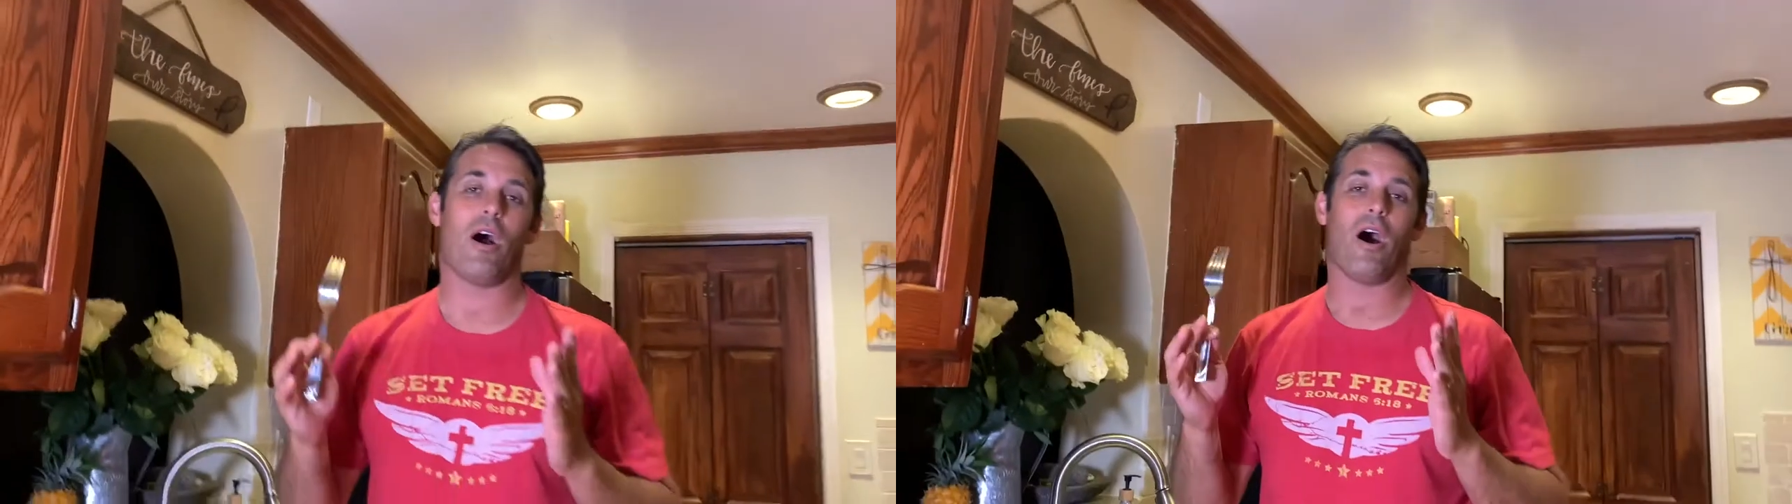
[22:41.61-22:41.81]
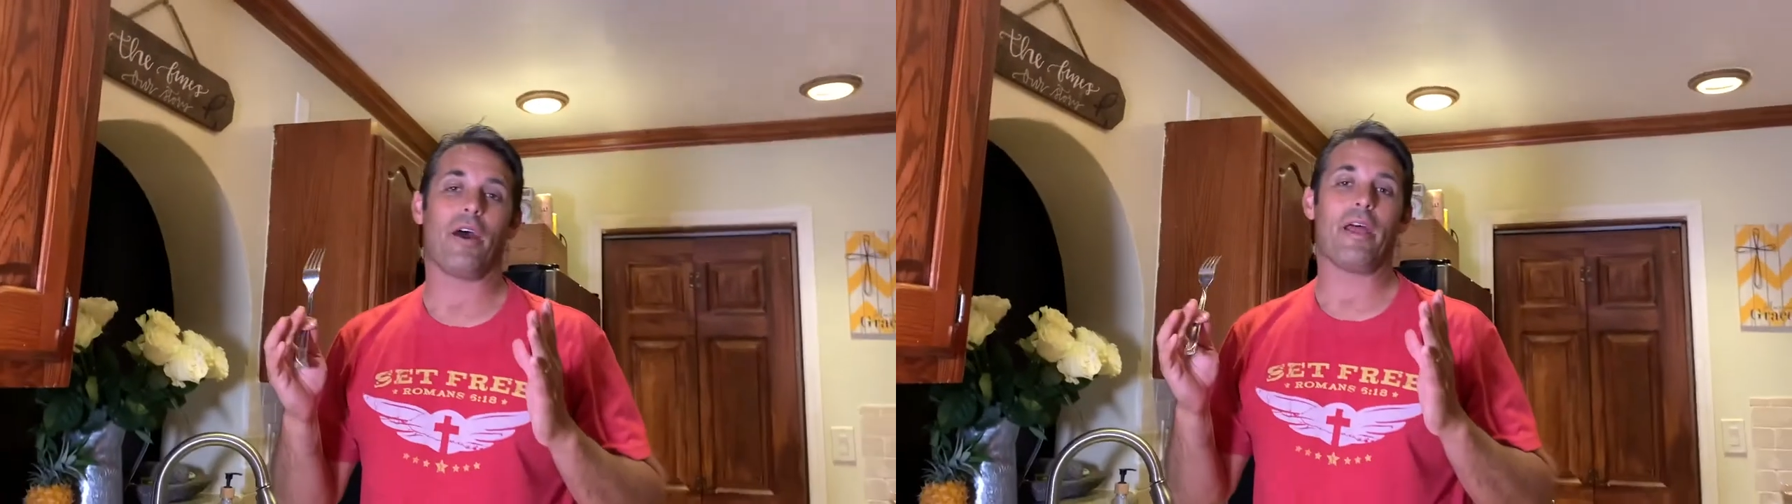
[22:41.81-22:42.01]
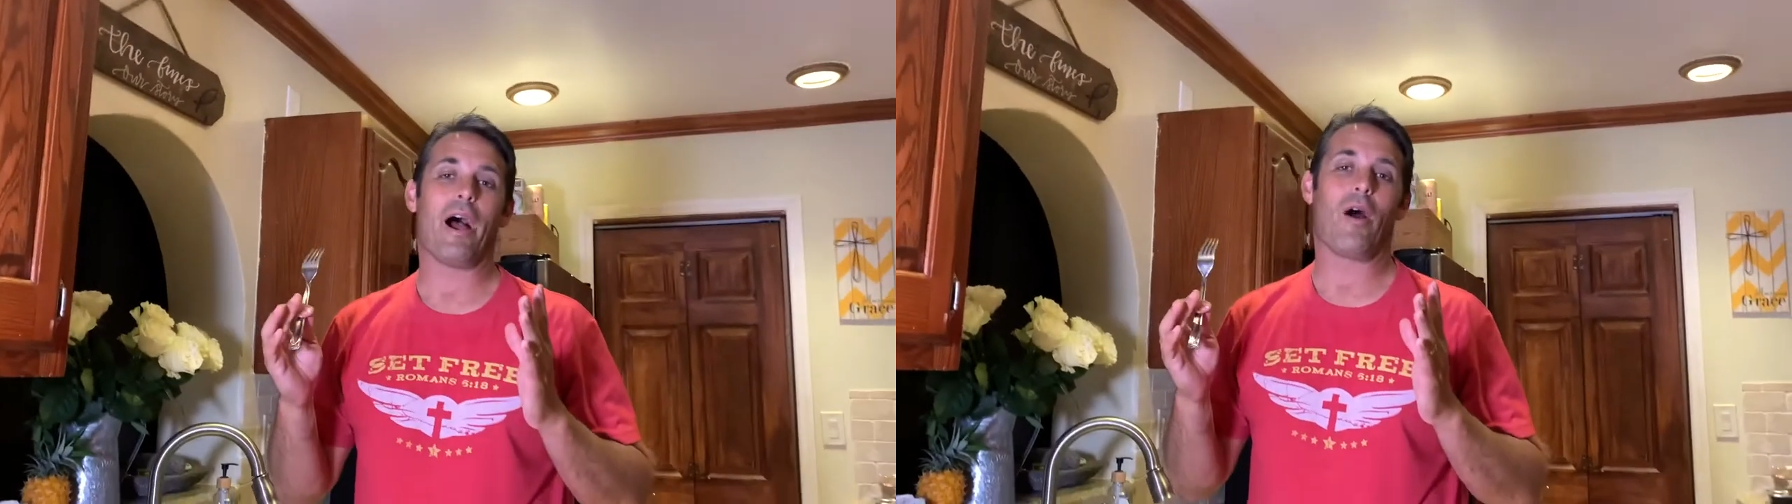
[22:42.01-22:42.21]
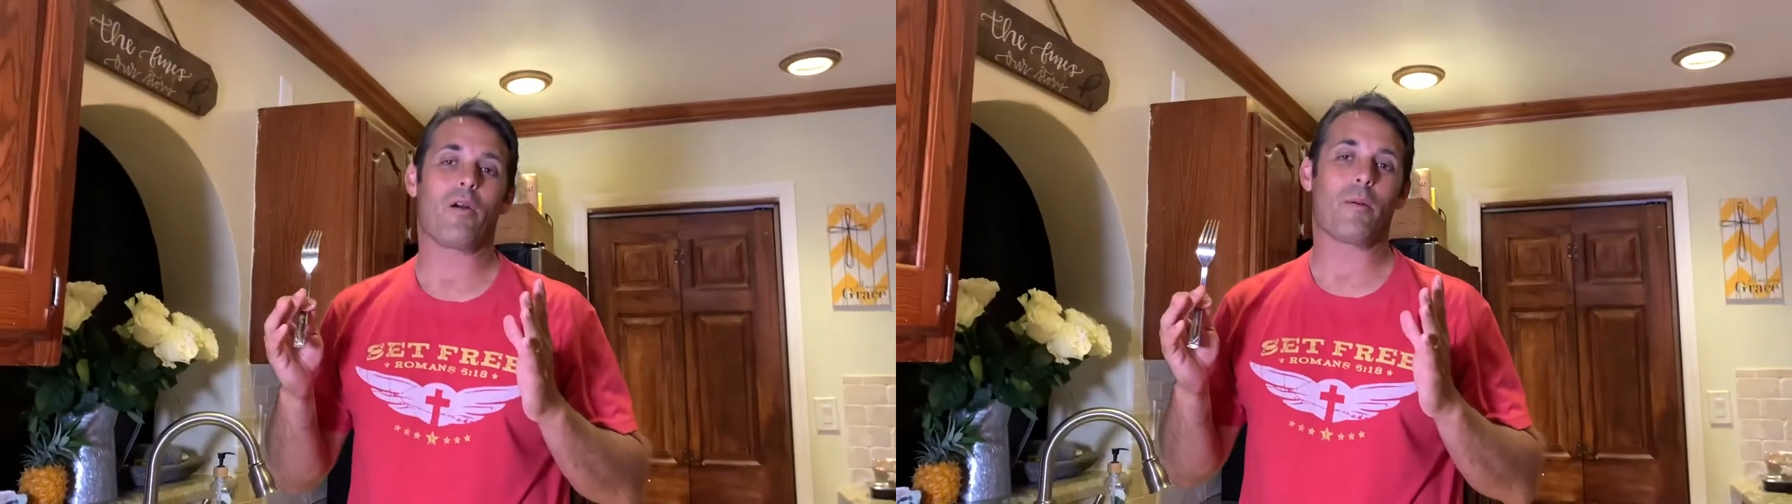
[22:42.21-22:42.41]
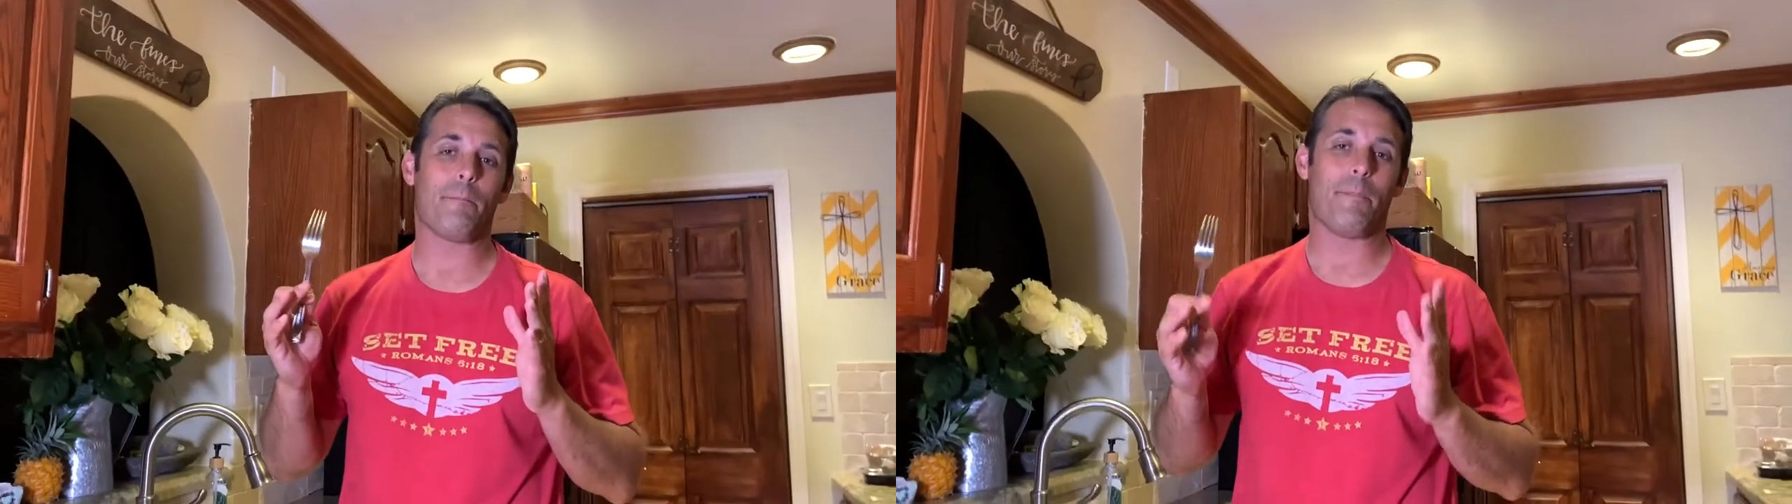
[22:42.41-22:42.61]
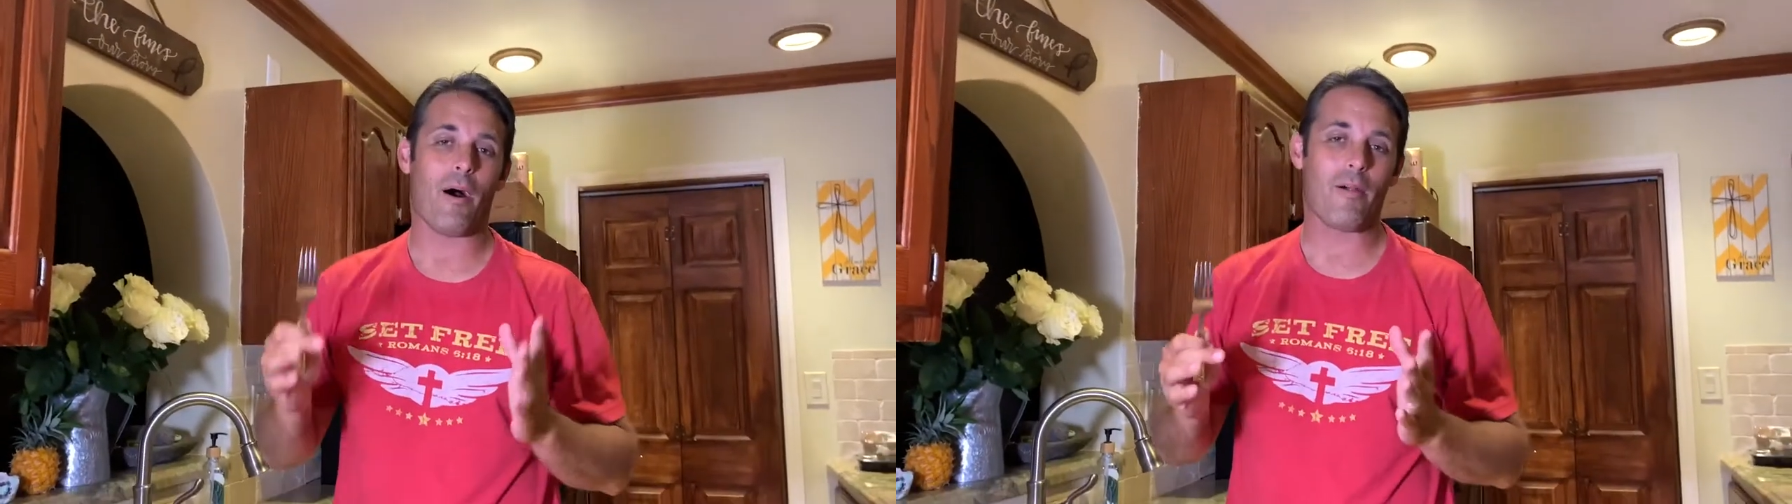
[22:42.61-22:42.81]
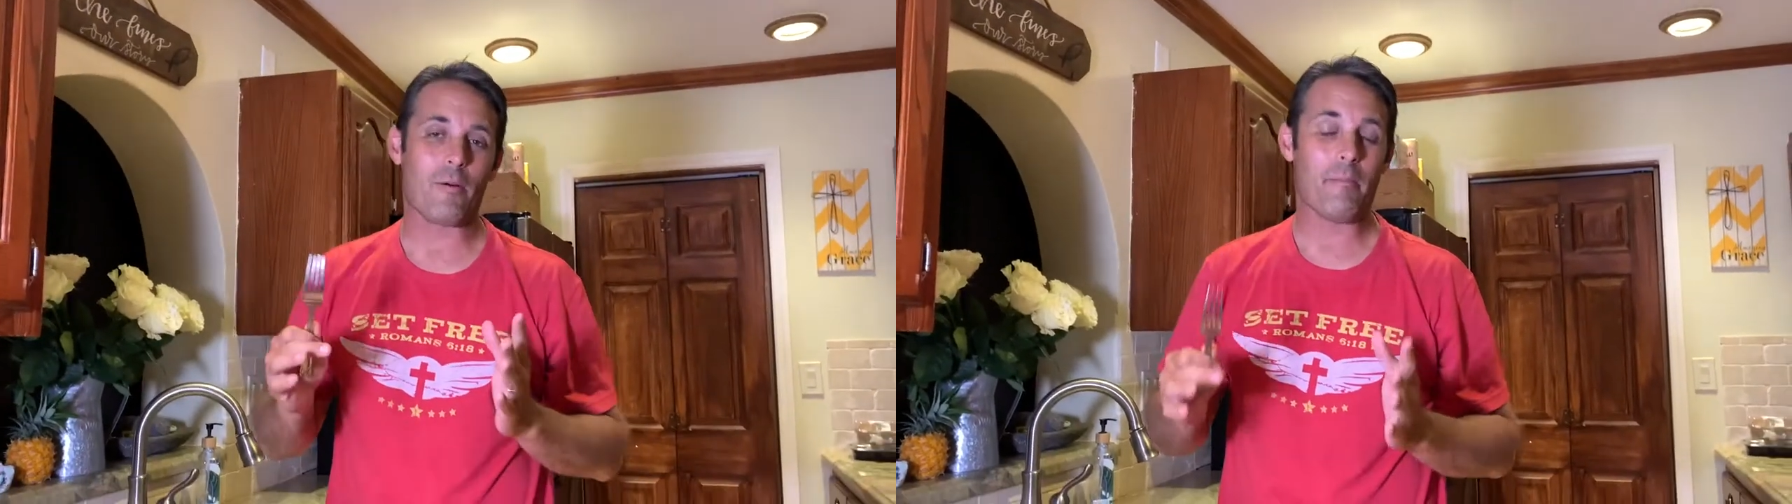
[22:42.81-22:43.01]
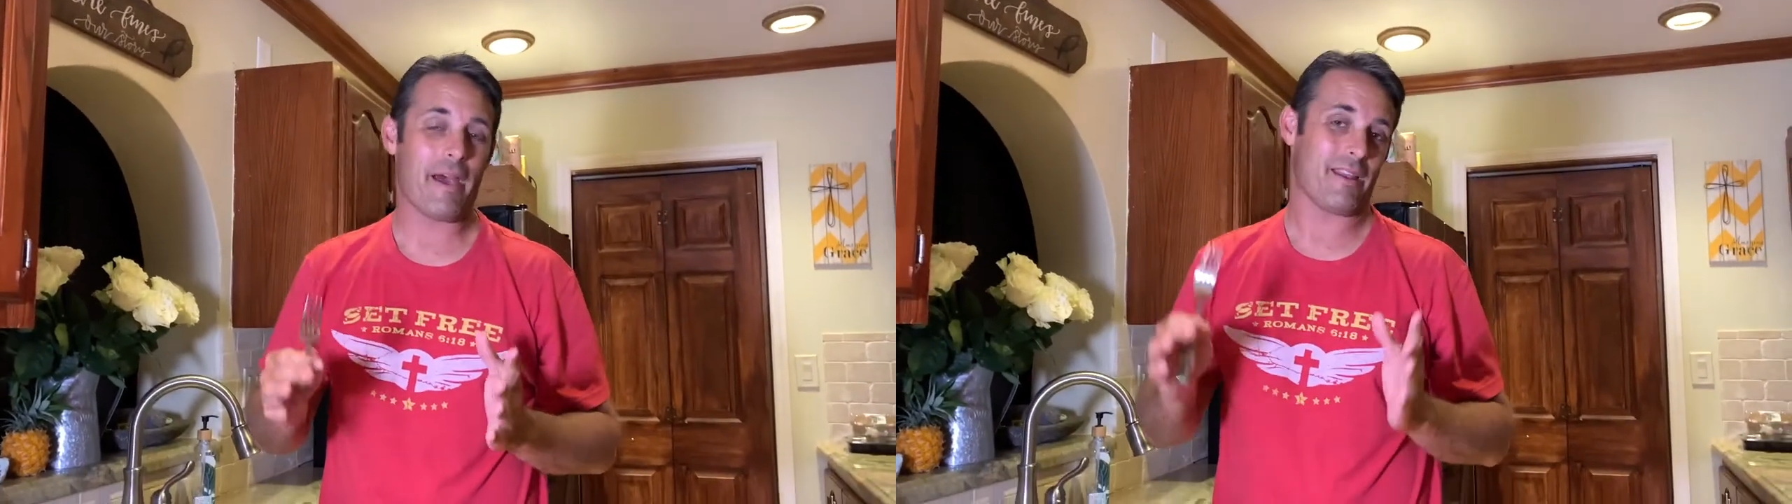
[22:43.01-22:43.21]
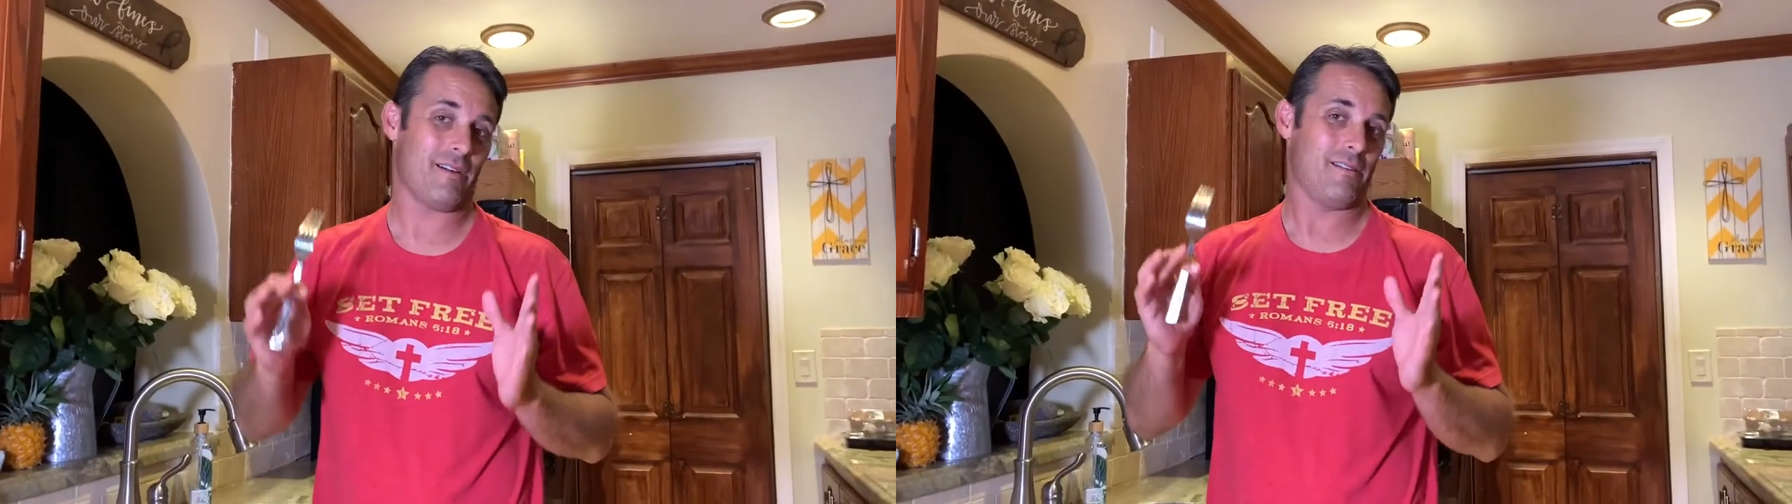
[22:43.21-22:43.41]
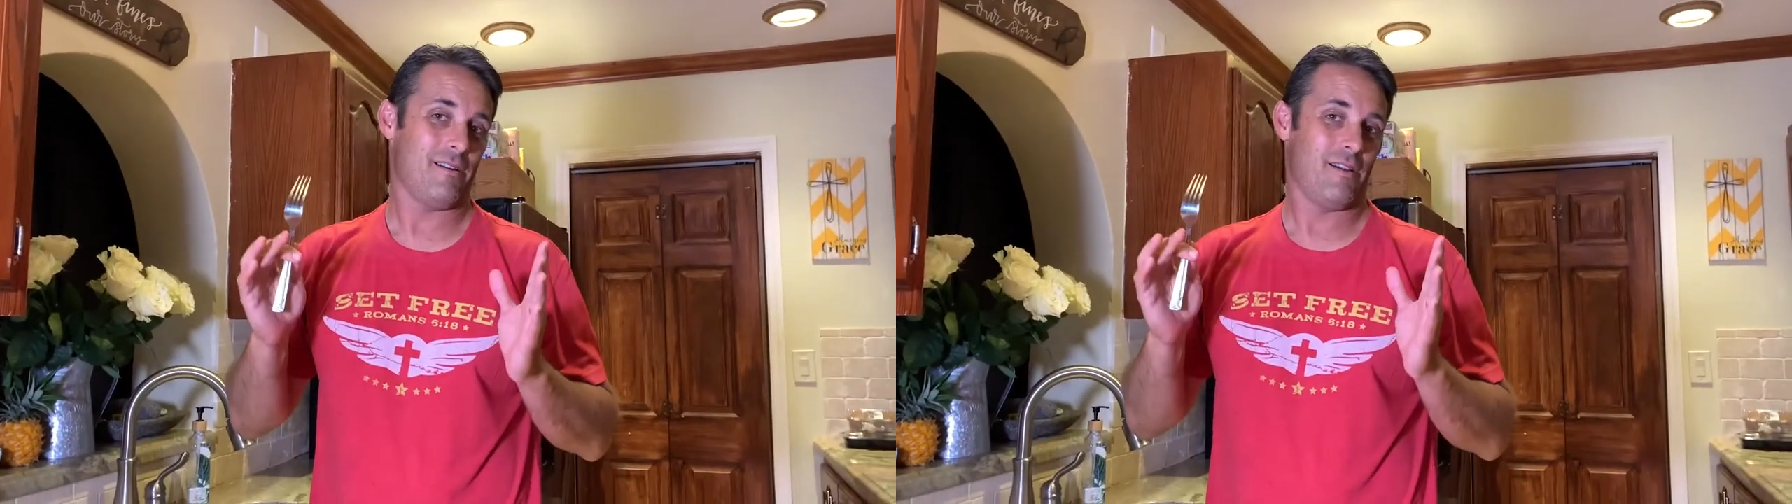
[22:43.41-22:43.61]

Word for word: on our Palometa